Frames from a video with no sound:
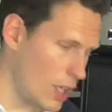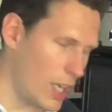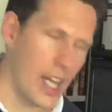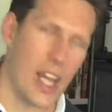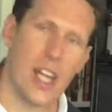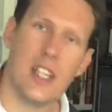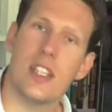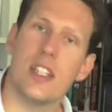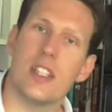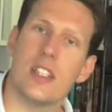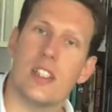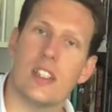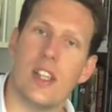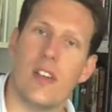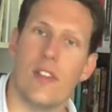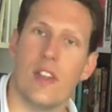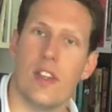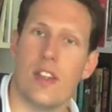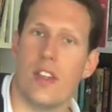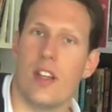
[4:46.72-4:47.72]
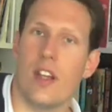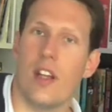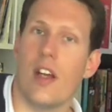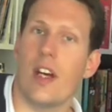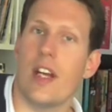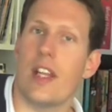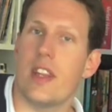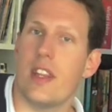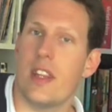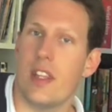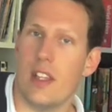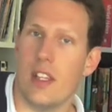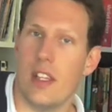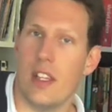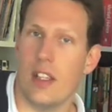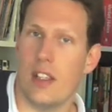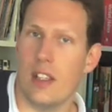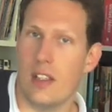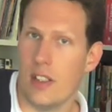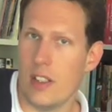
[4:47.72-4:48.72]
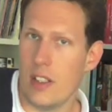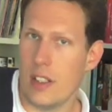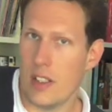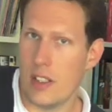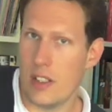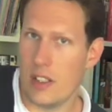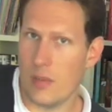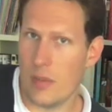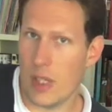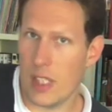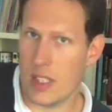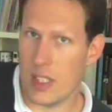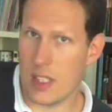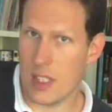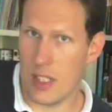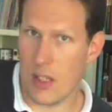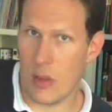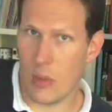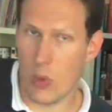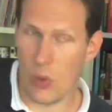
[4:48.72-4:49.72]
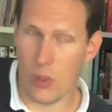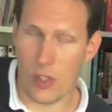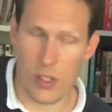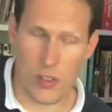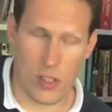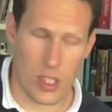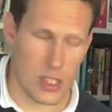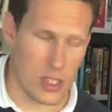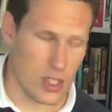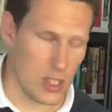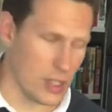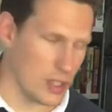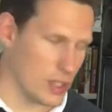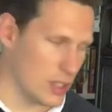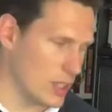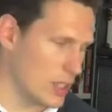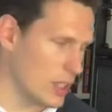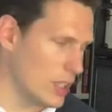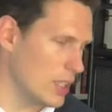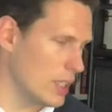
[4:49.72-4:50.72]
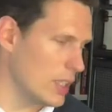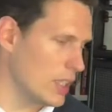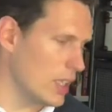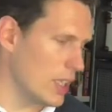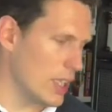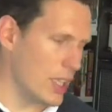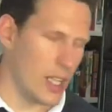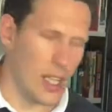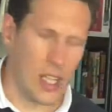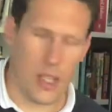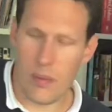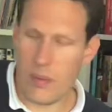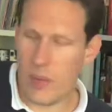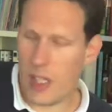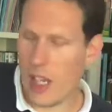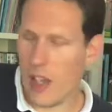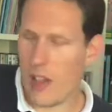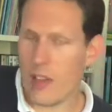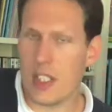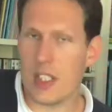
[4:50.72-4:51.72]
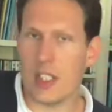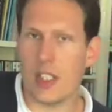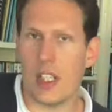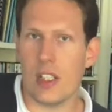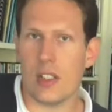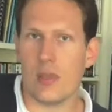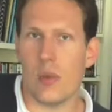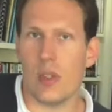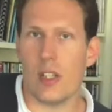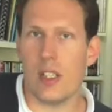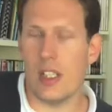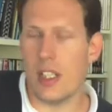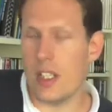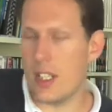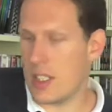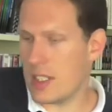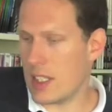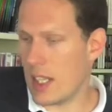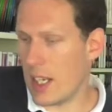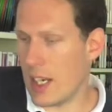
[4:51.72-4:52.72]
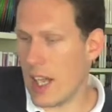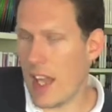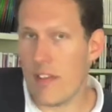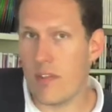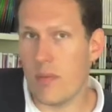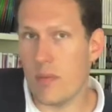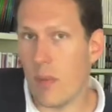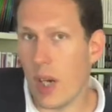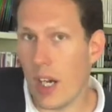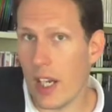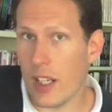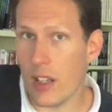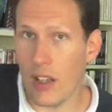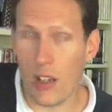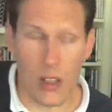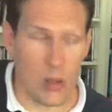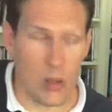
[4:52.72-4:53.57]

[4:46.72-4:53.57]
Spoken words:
I added a 7th and a 9th in there, makes it sound more interesting. Now this next one is an F minor